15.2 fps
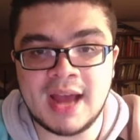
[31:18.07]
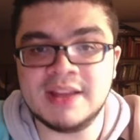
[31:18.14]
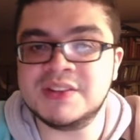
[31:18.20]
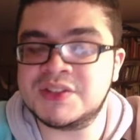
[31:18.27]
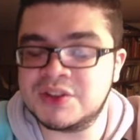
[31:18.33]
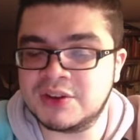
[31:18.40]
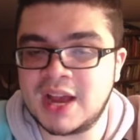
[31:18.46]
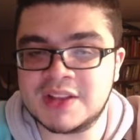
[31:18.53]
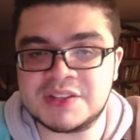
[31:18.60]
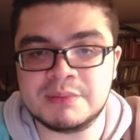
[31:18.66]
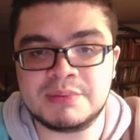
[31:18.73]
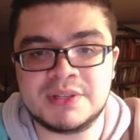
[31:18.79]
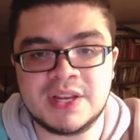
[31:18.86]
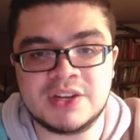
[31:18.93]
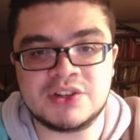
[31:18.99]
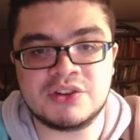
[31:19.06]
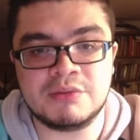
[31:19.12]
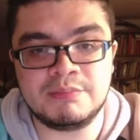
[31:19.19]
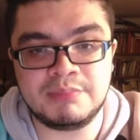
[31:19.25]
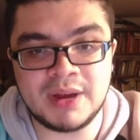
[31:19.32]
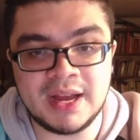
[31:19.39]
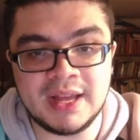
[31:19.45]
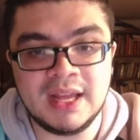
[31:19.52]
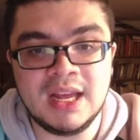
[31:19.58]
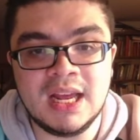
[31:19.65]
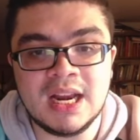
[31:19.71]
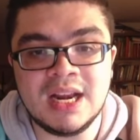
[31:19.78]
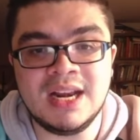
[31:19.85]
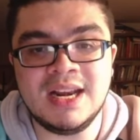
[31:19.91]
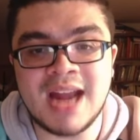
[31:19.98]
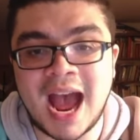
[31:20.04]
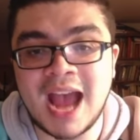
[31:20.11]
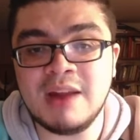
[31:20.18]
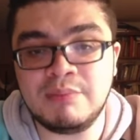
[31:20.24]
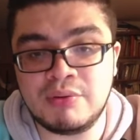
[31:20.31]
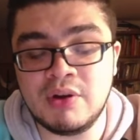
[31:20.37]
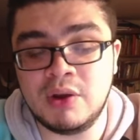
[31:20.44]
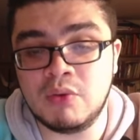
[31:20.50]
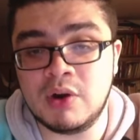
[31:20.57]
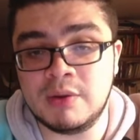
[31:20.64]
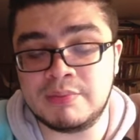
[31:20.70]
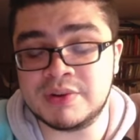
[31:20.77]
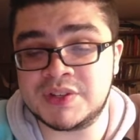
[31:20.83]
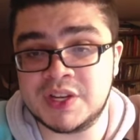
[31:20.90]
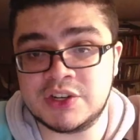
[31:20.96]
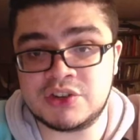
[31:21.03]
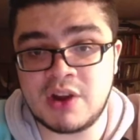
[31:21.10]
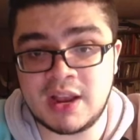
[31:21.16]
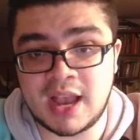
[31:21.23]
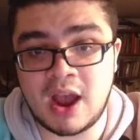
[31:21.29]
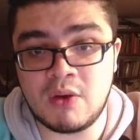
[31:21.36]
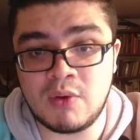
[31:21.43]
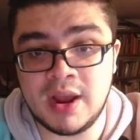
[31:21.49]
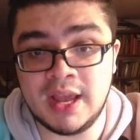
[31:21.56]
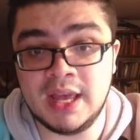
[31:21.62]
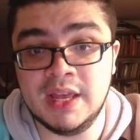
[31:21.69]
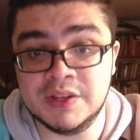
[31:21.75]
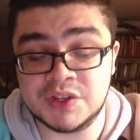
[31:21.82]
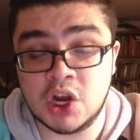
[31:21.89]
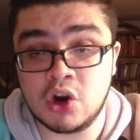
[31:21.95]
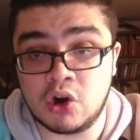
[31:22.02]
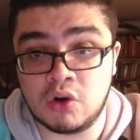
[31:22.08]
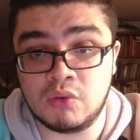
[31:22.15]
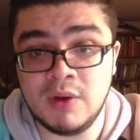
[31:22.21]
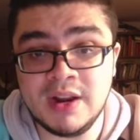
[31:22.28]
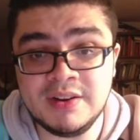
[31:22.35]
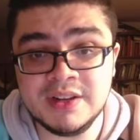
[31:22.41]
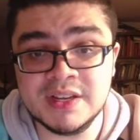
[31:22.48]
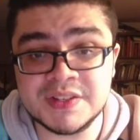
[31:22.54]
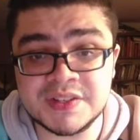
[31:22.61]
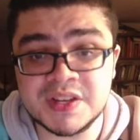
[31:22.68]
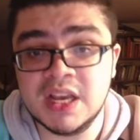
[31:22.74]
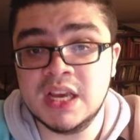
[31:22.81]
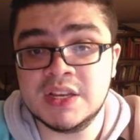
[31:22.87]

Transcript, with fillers: He's still got some potential, but nine point one percent strikeout rate is horrendous.